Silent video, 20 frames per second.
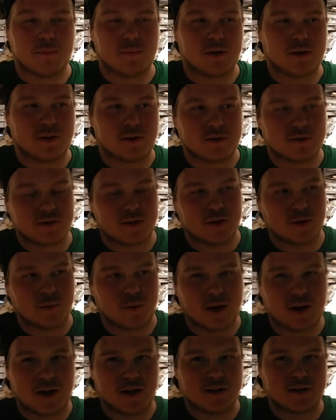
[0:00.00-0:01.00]
because either
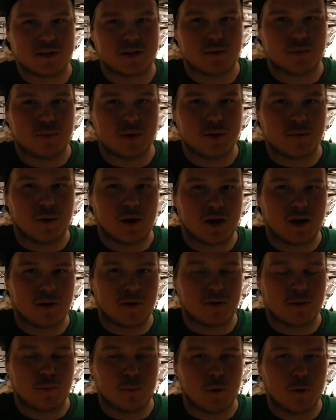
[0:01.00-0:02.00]
way I'd still be waiting
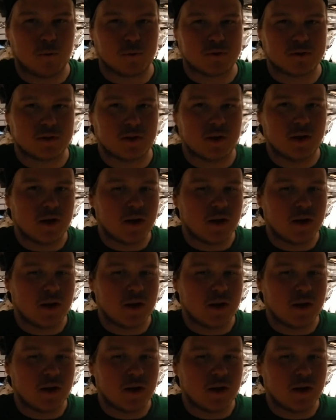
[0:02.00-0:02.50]
on the bolts.